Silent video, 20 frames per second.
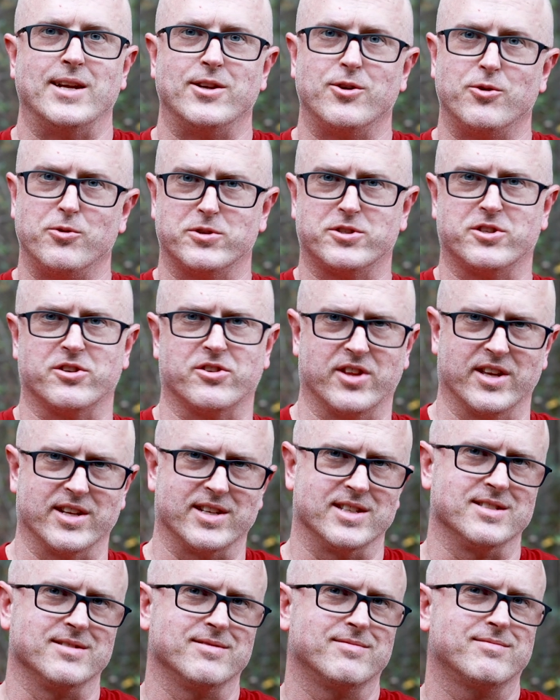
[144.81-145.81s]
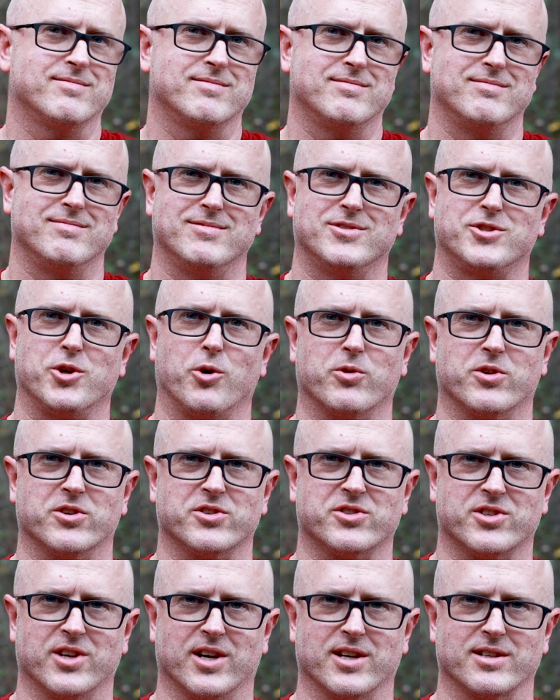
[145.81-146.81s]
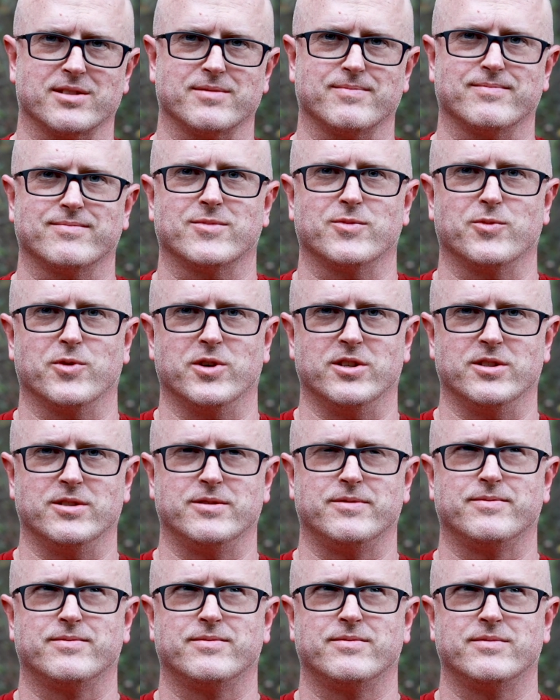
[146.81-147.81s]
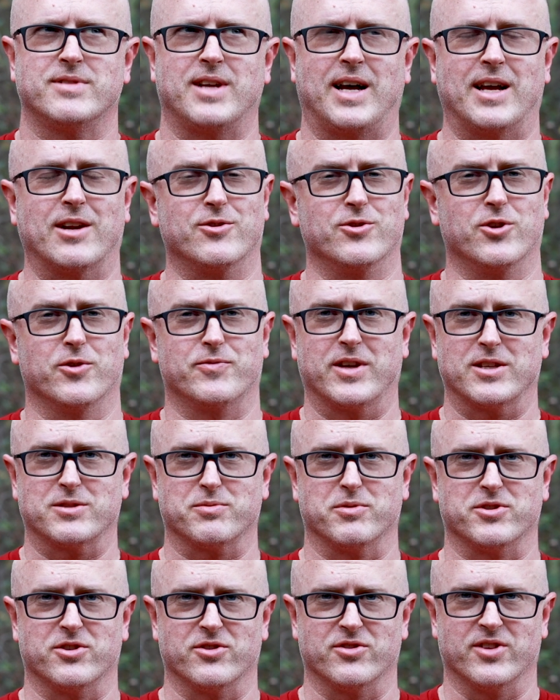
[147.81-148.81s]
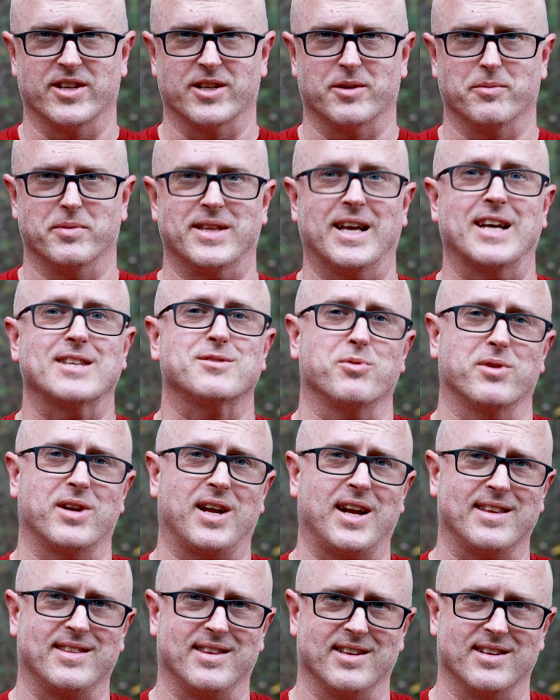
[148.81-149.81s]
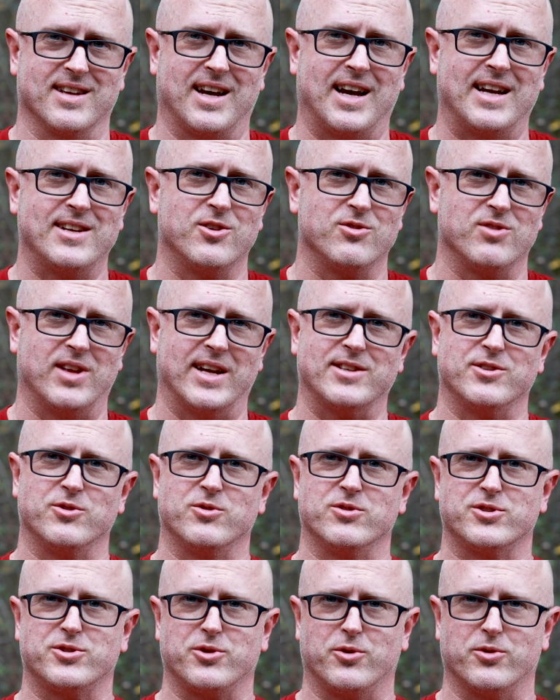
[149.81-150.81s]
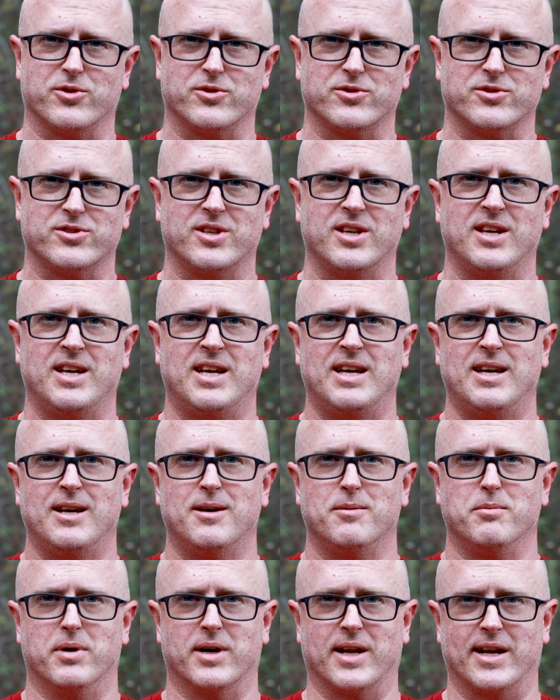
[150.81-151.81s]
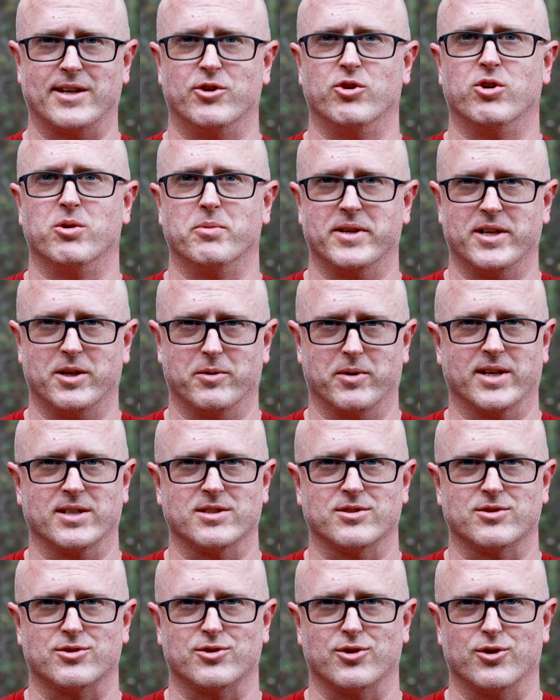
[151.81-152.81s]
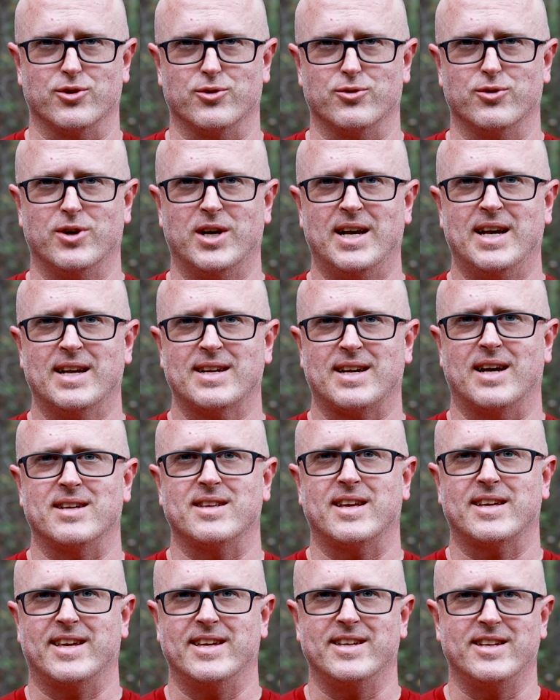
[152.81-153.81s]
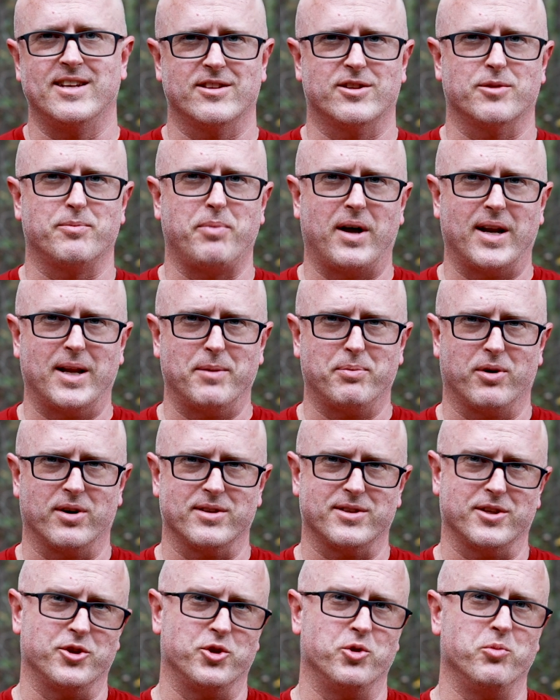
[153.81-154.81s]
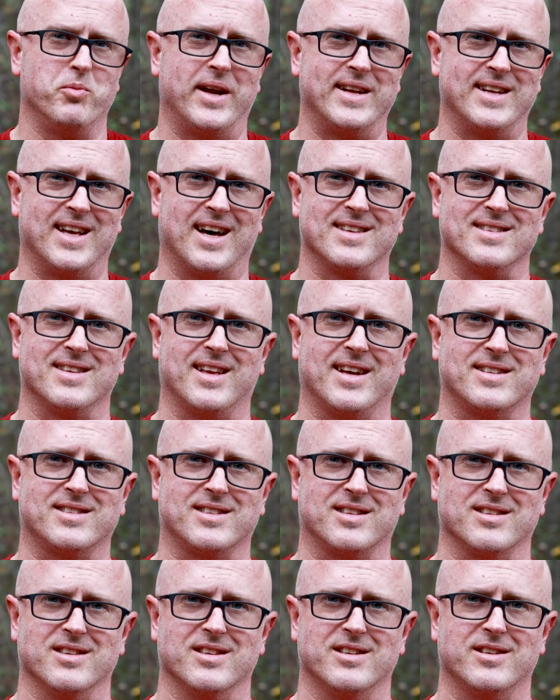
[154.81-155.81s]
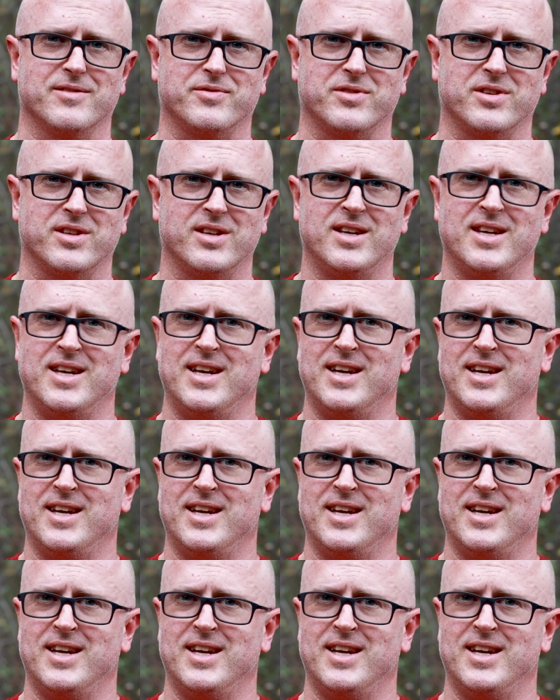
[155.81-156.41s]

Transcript: know what you're thinking. Shoulders suck. Well, I don't know if that's what you're thinking, but that's what I think. I don't like doing shoulders, but I do them anyway. So kind of like any other body part that you may not like to lift,